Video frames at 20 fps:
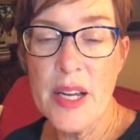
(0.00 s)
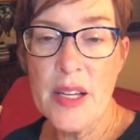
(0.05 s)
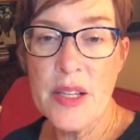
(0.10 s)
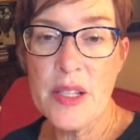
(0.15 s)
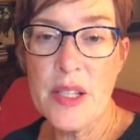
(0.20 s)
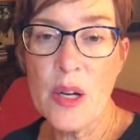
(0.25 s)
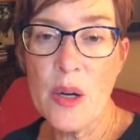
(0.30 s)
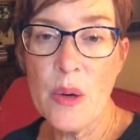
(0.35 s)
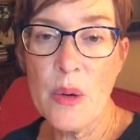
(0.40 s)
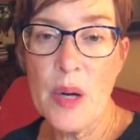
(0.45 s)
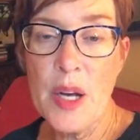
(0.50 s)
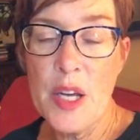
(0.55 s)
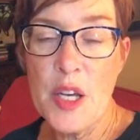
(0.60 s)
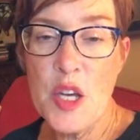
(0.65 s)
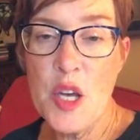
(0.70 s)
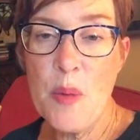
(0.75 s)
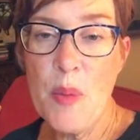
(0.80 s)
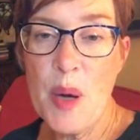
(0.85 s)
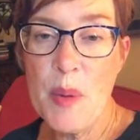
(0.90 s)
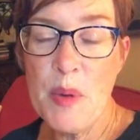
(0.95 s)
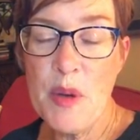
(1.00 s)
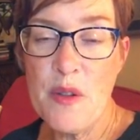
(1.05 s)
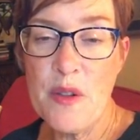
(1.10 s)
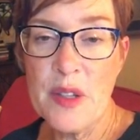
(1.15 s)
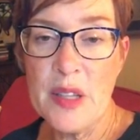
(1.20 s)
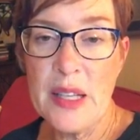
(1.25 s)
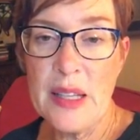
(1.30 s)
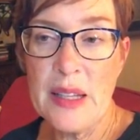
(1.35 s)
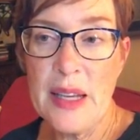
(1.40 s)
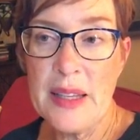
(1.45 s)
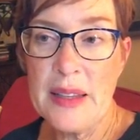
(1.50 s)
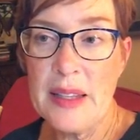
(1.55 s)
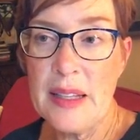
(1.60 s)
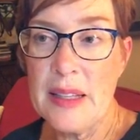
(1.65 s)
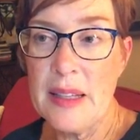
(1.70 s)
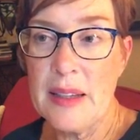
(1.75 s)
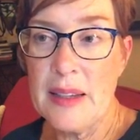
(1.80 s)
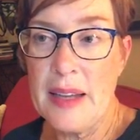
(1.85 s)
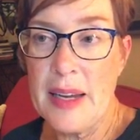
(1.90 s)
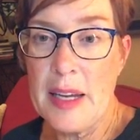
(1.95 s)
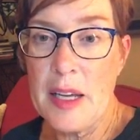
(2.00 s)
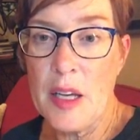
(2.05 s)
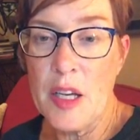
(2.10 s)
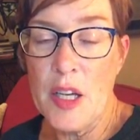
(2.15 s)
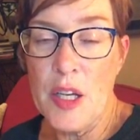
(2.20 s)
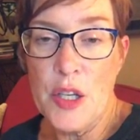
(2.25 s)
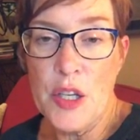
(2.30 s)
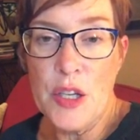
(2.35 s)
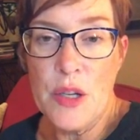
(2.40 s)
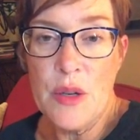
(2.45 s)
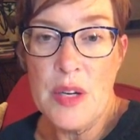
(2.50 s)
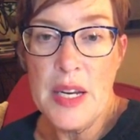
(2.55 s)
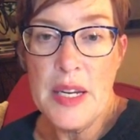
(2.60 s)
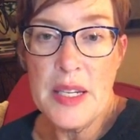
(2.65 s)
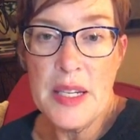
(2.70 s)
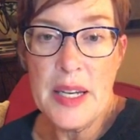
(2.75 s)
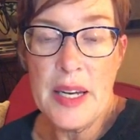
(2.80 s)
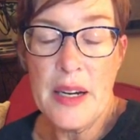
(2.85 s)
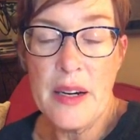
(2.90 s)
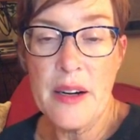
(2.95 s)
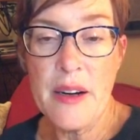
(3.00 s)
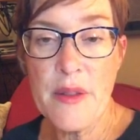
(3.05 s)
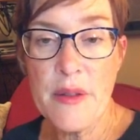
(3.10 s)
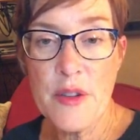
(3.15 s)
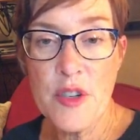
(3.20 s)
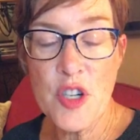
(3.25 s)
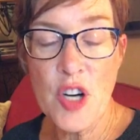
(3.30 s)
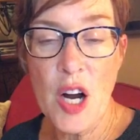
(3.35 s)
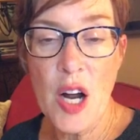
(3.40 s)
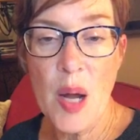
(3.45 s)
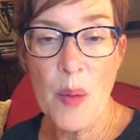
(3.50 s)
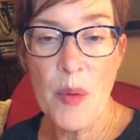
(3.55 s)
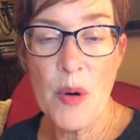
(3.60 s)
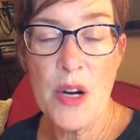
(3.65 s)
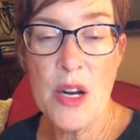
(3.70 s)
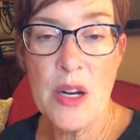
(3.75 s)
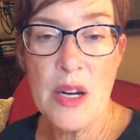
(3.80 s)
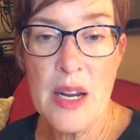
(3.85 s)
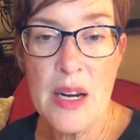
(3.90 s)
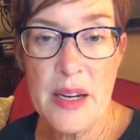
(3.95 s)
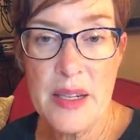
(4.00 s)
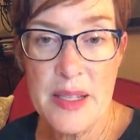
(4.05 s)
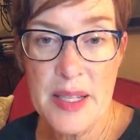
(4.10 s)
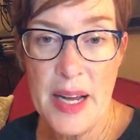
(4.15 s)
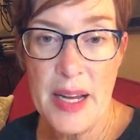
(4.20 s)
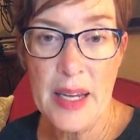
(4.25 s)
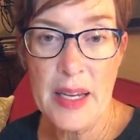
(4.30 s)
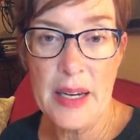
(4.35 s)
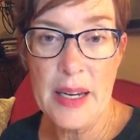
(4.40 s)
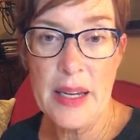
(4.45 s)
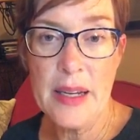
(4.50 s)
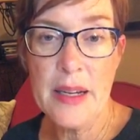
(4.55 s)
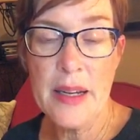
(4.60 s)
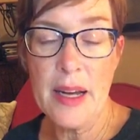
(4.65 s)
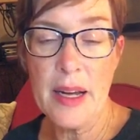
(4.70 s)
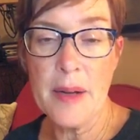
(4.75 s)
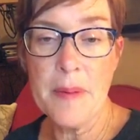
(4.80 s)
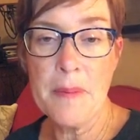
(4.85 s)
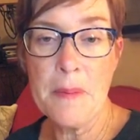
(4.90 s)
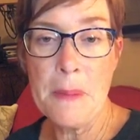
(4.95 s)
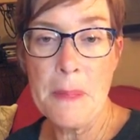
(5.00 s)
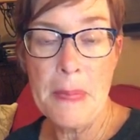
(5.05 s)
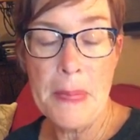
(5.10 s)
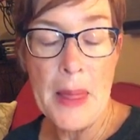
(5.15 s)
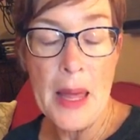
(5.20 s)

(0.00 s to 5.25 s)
So you might be feeling like that like you need to get another job or you need a second income.